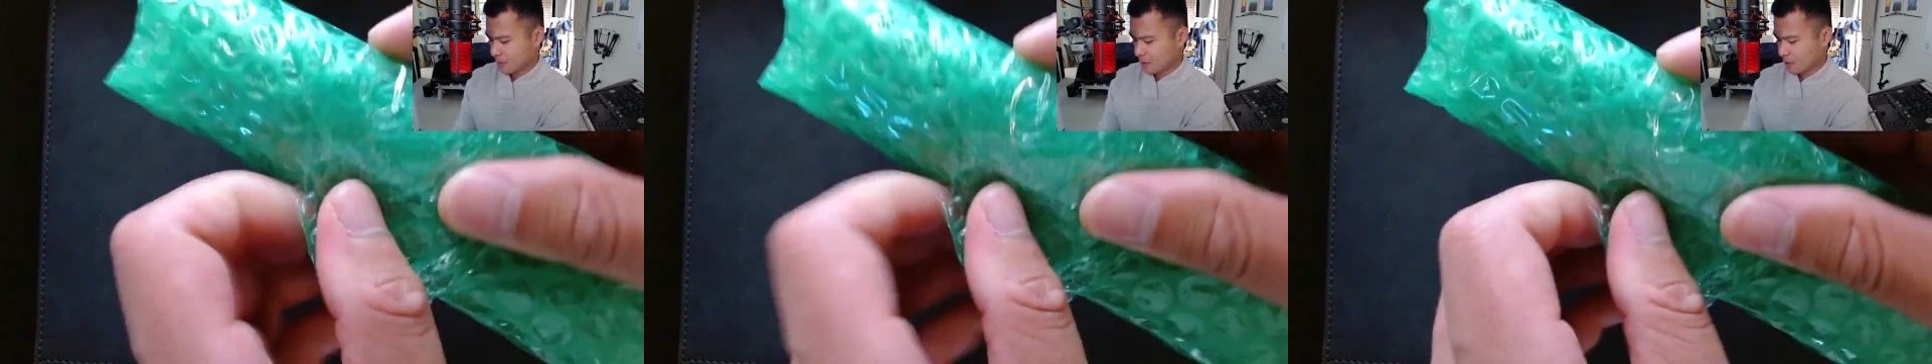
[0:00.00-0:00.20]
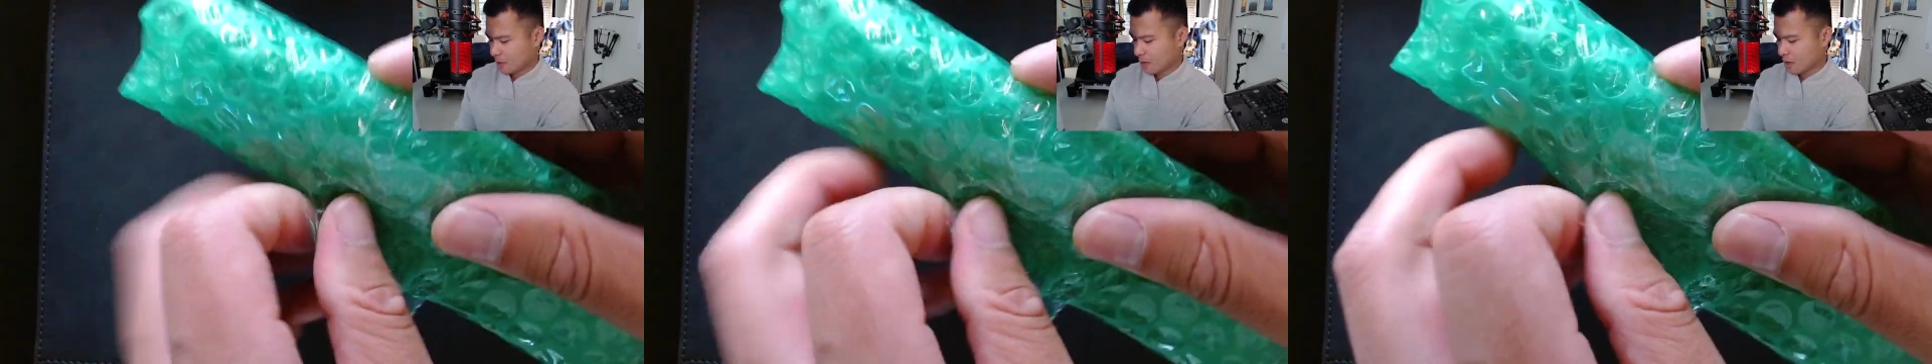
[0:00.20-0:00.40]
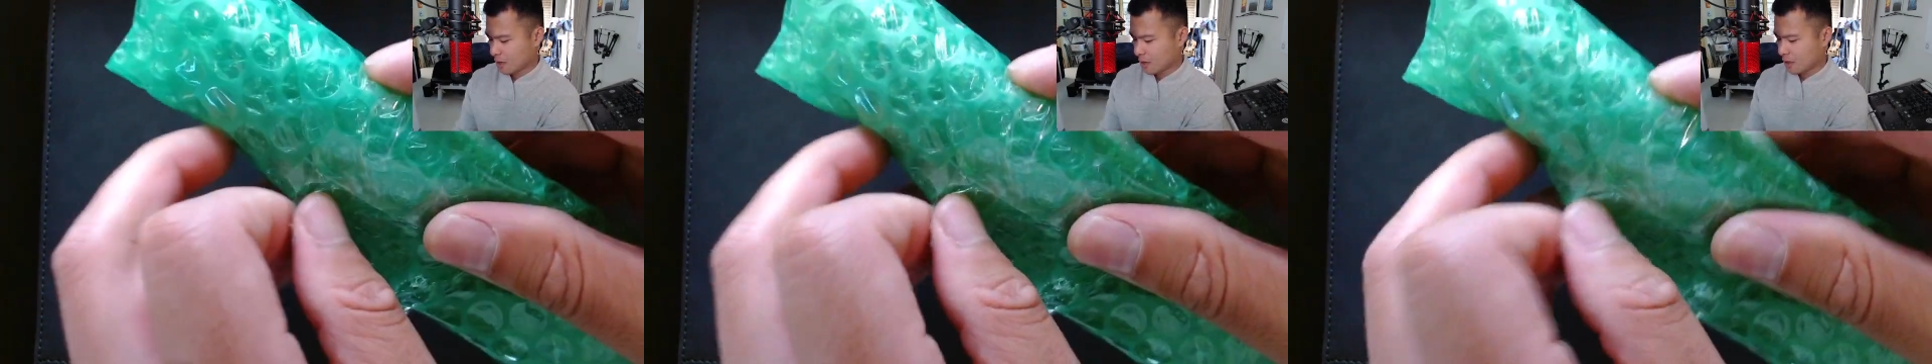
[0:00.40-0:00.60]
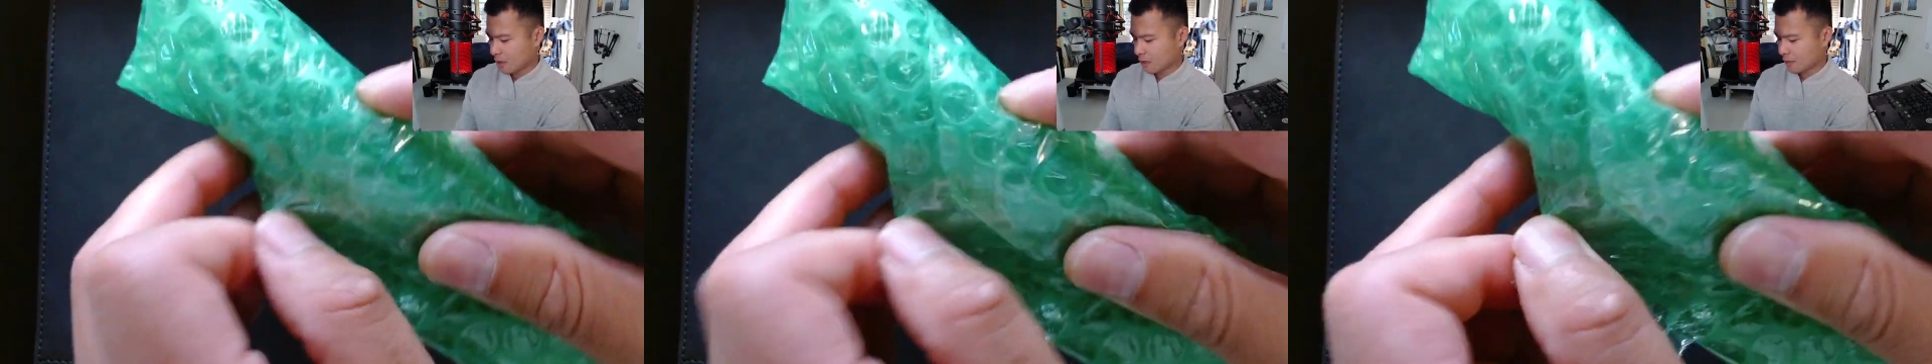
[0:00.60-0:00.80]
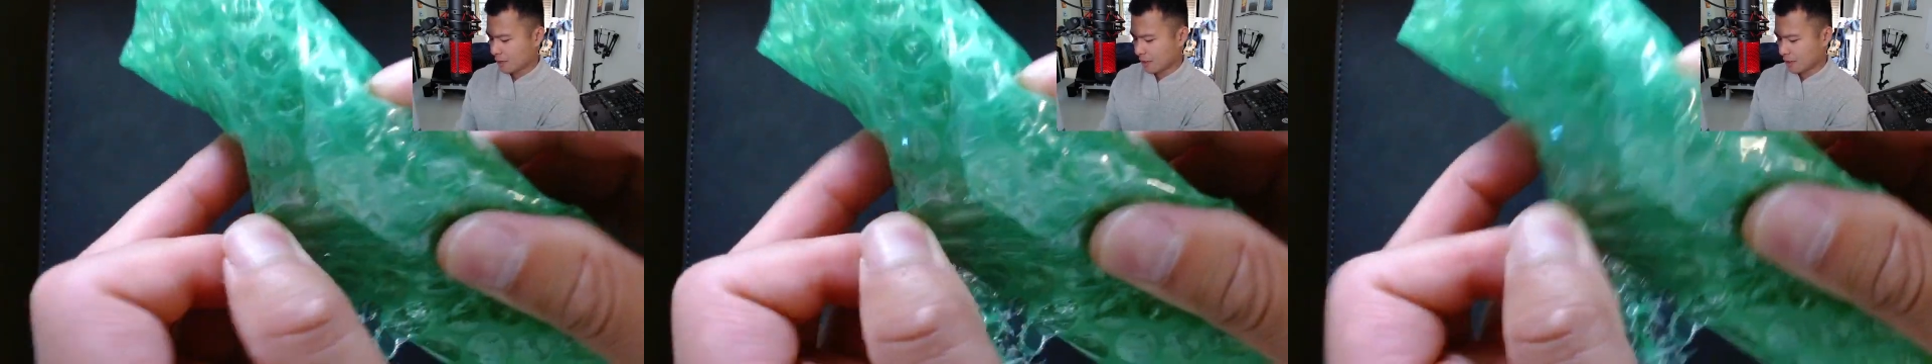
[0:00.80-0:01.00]

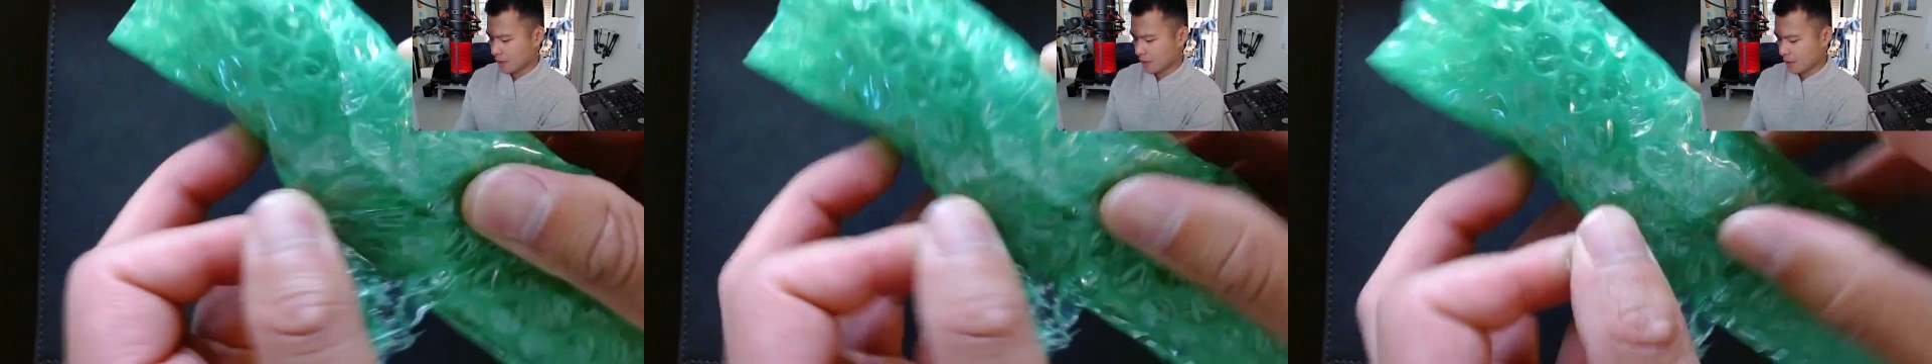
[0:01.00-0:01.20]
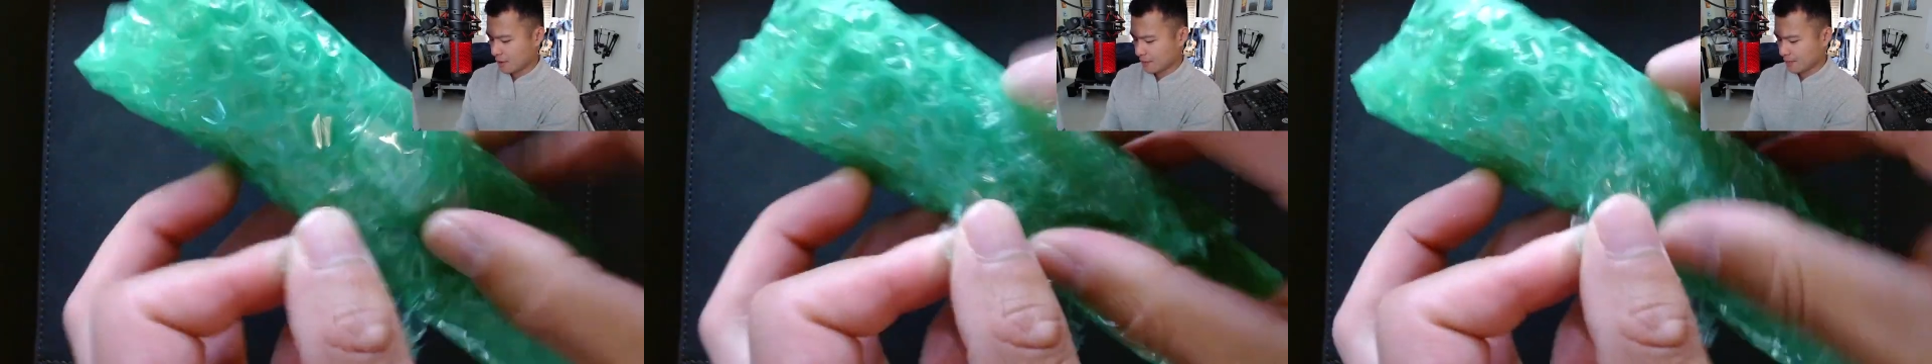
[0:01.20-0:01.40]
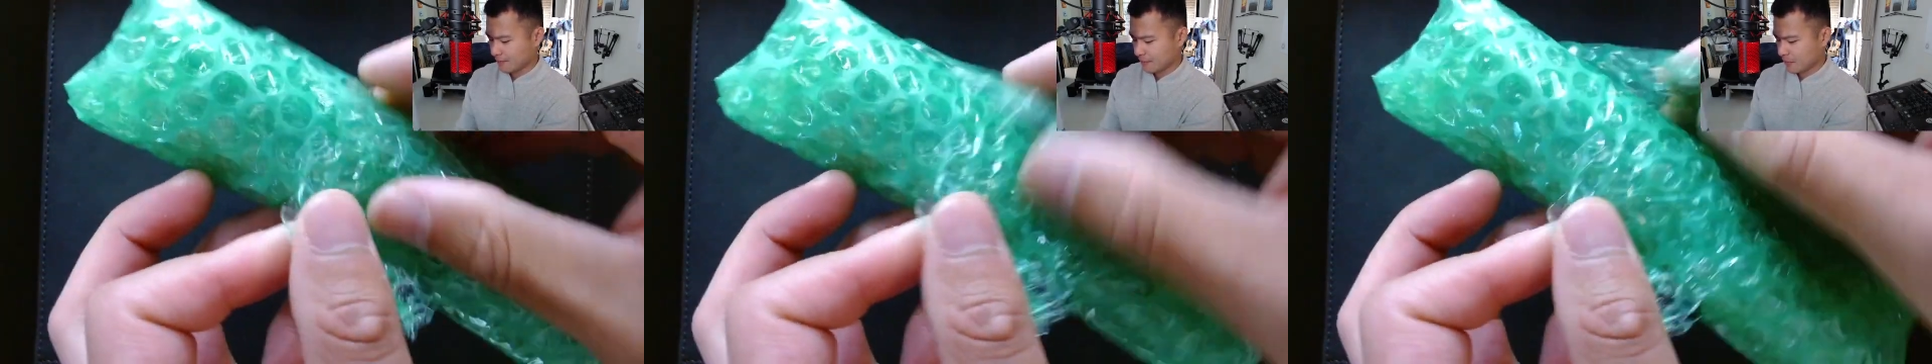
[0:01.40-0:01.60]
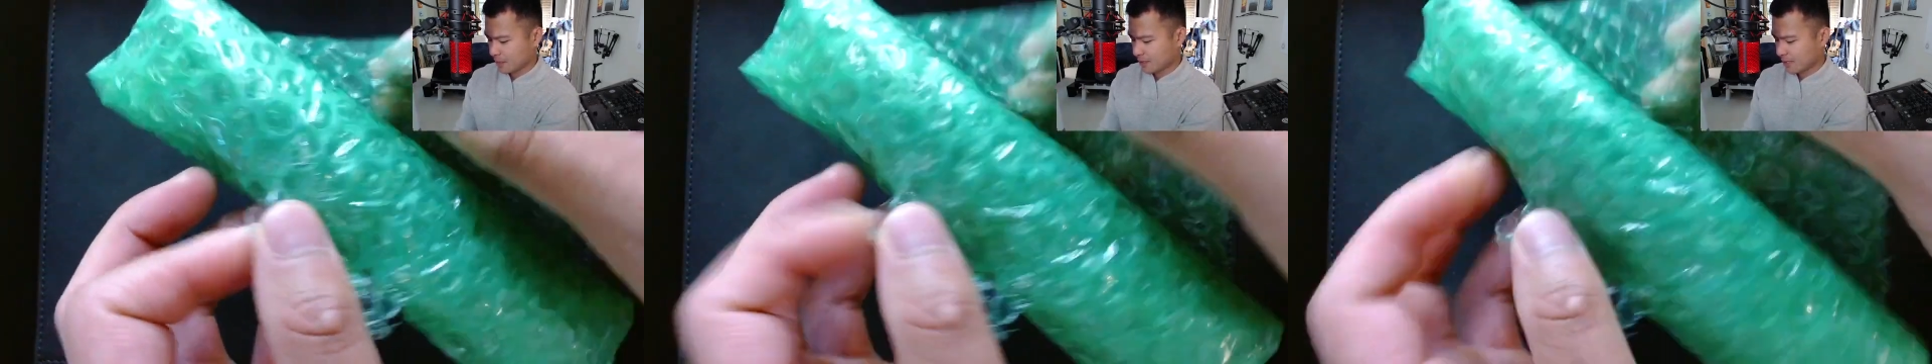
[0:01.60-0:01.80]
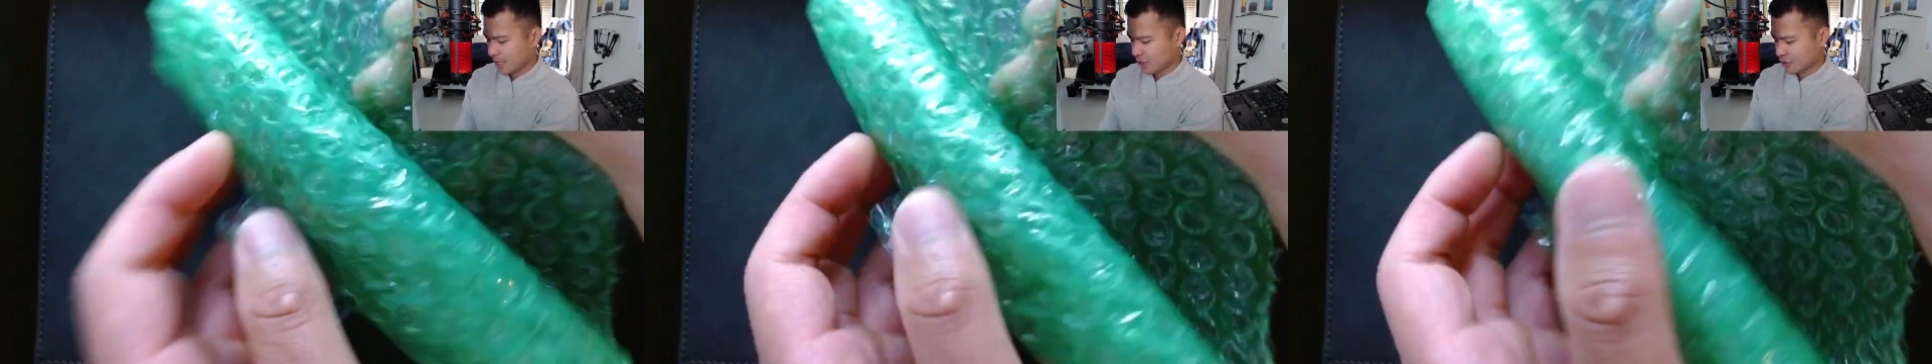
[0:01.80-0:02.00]
hungry
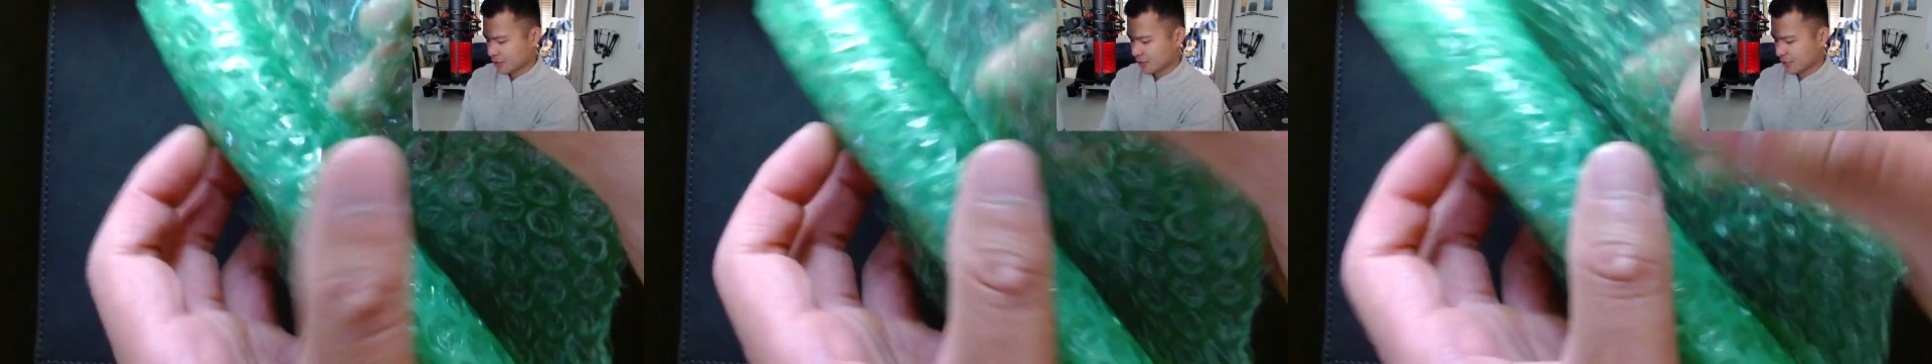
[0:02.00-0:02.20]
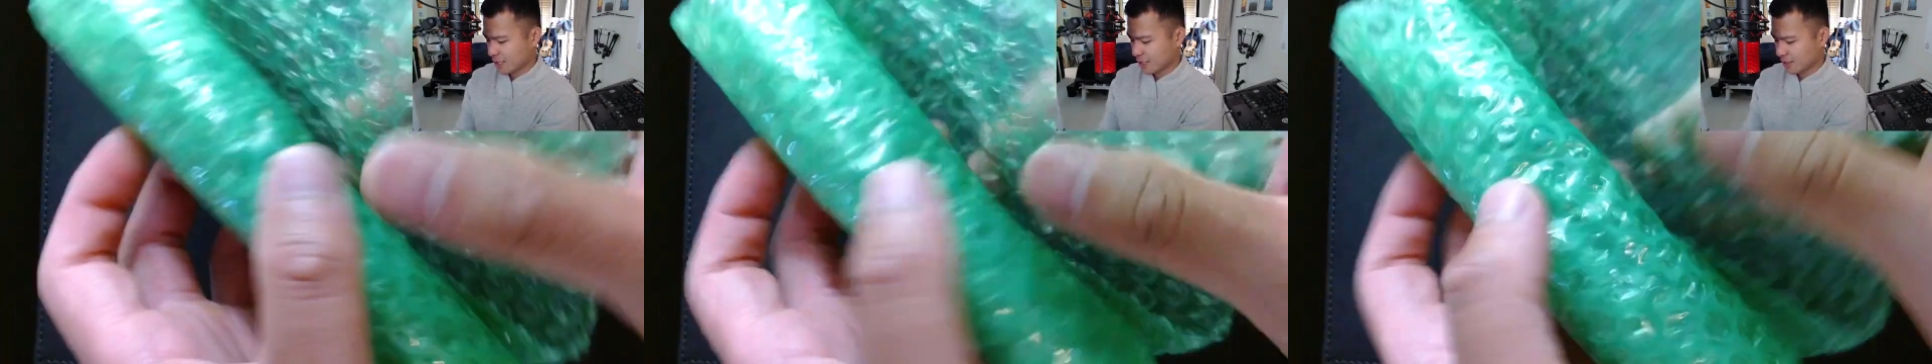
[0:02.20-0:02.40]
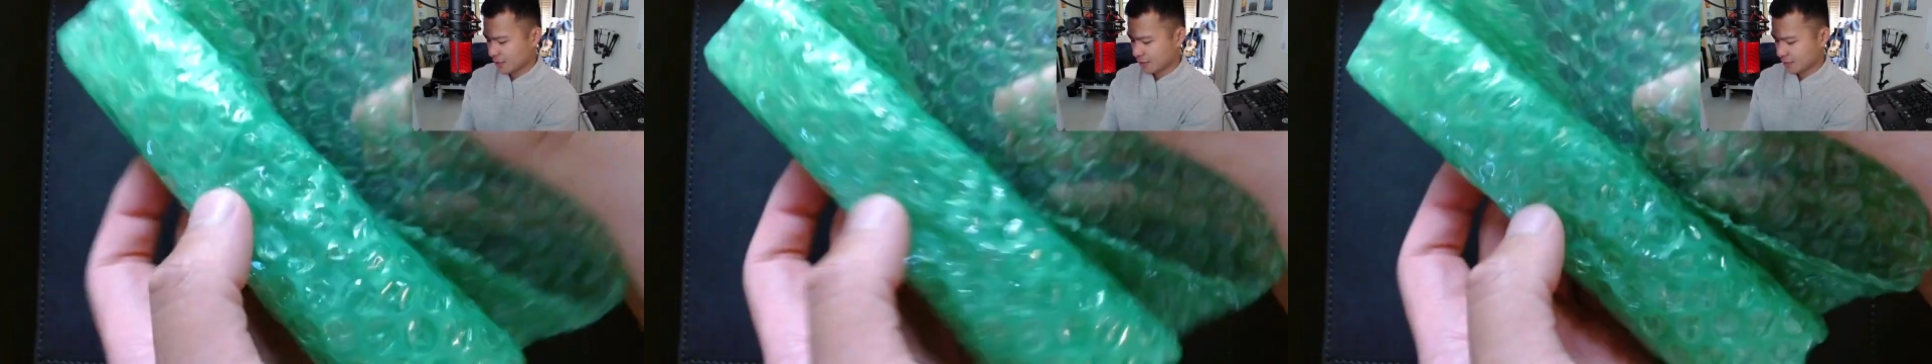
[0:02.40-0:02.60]
attention days.